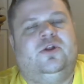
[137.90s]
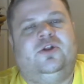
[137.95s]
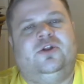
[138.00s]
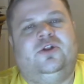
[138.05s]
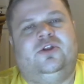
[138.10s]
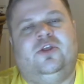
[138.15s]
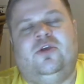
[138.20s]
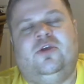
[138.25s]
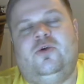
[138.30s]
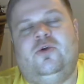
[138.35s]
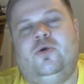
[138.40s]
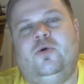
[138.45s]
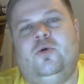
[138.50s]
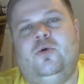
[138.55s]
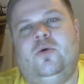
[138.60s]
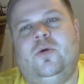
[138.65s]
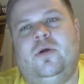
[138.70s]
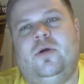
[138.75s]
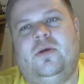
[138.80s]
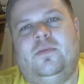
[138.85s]

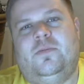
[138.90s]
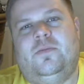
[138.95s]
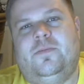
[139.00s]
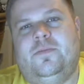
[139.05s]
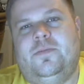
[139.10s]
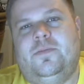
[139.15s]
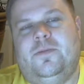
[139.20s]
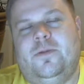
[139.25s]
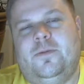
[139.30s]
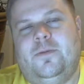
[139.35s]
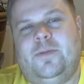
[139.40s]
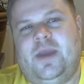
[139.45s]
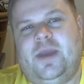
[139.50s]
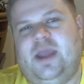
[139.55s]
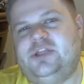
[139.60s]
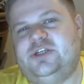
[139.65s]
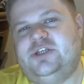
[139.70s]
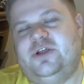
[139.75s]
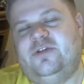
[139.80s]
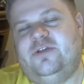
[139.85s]
two
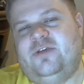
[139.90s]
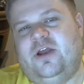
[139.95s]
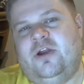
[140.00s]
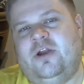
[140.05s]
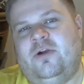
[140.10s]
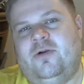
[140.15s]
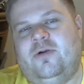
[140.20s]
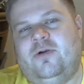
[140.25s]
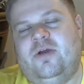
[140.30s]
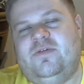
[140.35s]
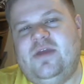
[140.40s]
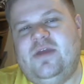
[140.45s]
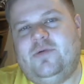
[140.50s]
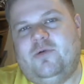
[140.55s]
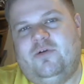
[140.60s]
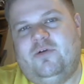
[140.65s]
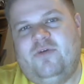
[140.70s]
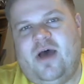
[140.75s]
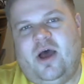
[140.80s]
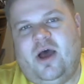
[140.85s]
pages that are of
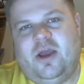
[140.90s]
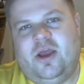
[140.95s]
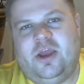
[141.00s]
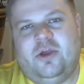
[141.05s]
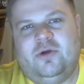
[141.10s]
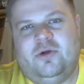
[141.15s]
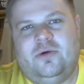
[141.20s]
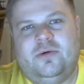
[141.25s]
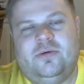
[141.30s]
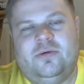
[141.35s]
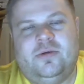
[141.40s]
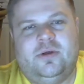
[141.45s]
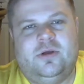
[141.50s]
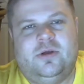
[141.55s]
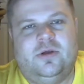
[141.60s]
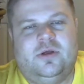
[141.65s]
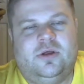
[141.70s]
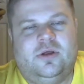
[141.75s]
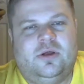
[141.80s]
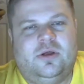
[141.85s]
equal value
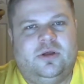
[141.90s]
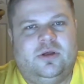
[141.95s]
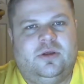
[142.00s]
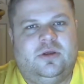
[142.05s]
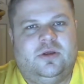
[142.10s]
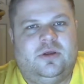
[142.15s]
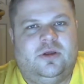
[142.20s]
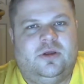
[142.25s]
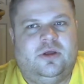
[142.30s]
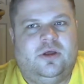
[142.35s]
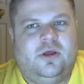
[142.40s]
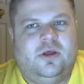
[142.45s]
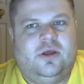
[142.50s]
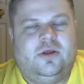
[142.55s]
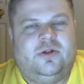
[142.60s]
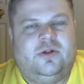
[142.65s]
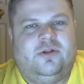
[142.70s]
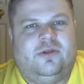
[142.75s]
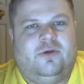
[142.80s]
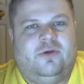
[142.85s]

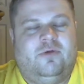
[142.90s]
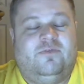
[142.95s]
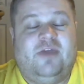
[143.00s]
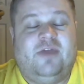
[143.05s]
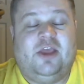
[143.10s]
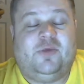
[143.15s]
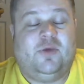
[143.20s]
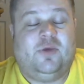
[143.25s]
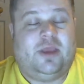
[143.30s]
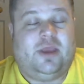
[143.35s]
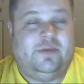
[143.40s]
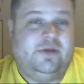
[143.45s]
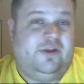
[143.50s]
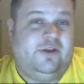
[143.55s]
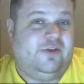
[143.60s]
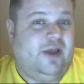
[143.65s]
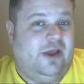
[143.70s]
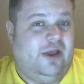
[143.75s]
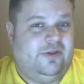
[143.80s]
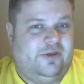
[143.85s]
to Facebook image
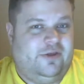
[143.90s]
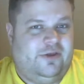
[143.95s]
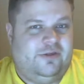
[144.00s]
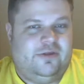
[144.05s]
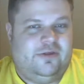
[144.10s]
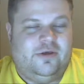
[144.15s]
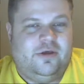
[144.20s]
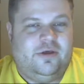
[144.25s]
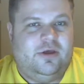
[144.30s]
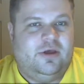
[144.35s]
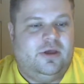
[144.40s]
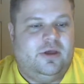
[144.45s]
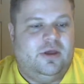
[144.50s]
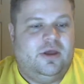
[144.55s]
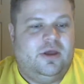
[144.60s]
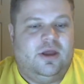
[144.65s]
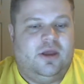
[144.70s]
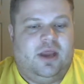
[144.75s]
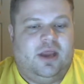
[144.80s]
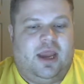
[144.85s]
sizes,
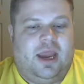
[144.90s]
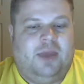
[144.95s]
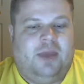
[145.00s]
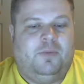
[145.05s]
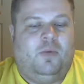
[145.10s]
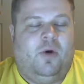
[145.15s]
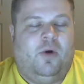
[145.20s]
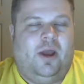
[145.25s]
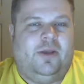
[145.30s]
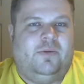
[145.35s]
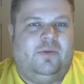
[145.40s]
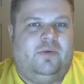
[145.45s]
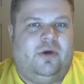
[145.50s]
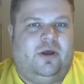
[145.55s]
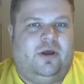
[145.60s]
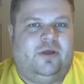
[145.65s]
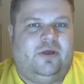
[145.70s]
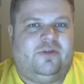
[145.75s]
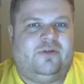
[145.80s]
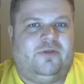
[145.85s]
and one
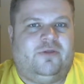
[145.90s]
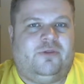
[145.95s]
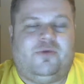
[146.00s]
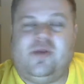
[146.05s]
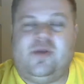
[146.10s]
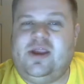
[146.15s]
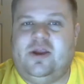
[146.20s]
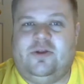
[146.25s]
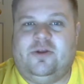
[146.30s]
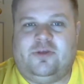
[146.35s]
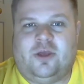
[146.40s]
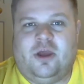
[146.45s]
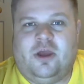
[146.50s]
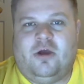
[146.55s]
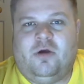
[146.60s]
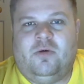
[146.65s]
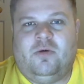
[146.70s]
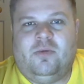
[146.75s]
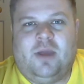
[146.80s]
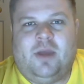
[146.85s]
was 3 years
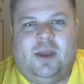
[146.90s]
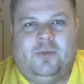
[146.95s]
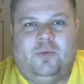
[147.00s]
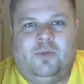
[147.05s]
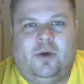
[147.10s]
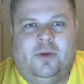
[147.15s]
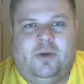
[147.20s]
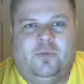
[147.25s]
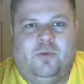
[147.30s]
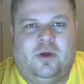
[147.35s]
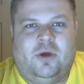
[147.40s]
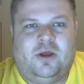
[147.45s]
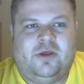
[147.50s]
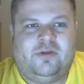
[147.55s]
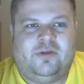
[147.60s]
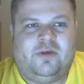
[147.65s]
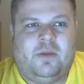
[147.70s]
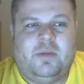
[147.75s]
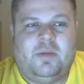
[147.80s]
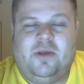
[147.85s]
ago and one
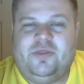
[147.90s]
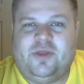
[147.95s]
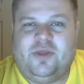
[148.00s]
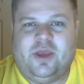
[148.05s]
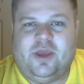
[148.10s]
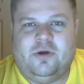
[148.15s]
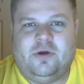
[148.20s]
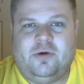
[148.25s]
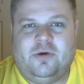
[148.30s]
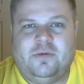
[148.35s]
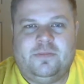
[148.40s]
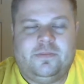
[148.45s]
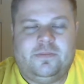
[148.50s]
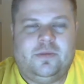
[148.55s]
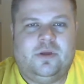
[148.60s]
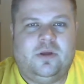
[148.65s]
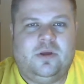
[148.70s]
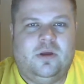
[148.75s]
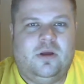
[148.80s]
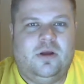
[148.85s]
was a month ago,
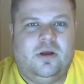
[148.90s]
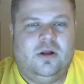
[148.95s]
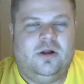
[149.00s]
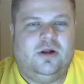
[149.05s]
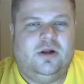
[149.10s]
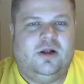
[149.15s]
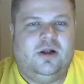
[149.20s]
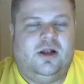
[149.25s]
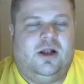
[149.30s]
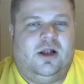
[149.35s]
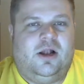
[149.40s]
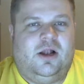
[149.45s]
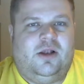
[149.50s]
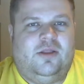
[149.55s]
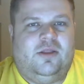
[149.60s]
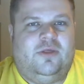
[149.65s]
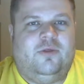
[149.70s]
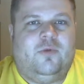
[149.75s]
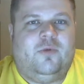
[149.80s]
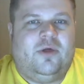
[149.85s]

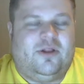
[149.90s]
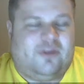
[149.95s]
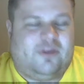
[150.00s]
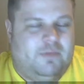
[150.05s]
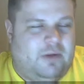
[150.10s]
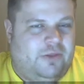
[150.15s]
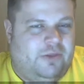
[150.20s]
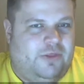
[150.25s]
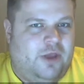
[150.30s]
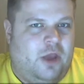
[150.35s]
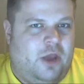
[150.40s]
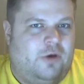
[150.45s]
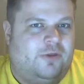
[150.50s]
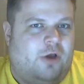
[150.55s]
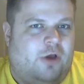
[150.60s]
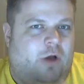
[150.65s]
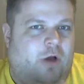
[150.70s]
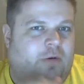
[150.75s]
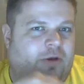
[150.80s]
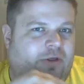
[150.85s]
then the one that's a month ago is
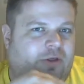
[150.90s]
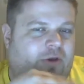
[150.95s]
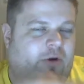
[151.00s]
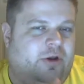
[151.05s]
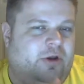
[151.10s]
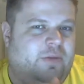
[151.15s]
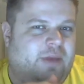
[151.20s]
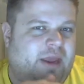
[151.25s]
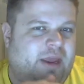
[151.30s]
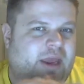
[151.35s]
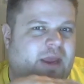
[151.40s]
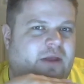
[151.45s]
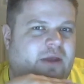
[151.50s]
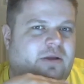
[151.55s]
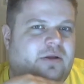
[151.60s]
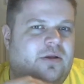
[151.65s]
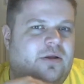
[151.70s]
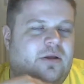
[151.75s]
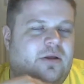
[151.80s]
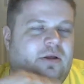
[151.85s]
always going to be
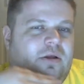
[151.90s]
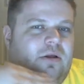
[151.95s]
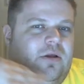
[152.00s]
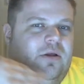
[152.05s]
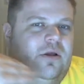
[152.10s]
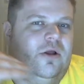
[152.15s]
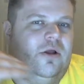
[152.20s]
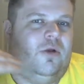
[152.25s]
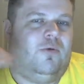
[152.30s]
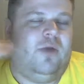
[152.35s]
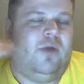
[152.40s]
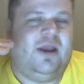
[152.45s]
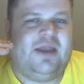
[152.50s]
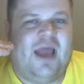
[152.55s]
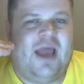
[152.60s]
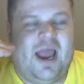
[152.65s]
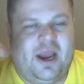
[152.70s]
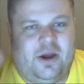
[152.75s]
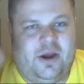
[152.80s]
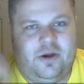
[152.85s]
ranked
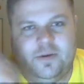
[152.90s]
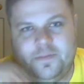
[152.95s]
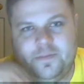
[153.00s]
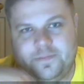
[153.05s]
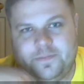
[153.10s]
higher.